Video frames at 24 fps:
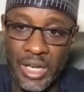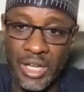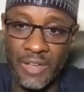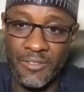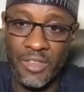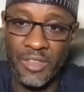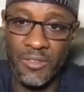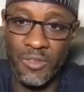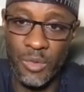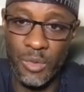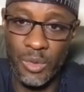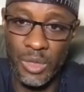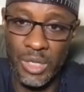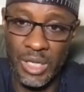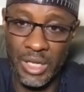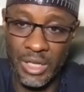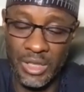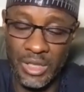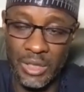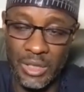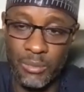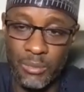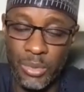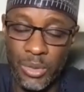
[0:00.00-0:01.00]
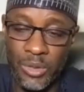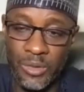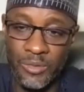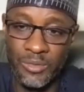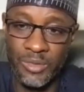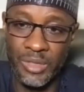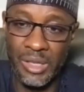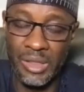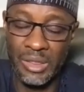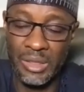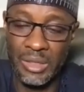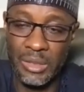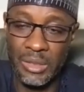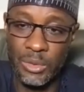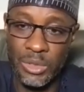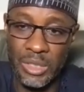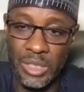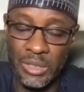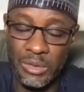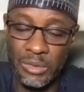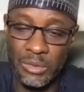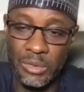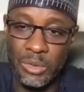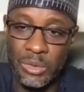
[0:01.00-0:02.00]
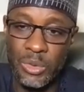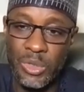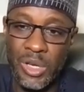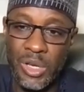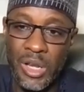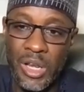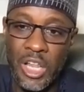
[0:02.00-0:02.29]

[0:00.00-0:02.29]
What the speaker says: And I've given you the example of this quote unquote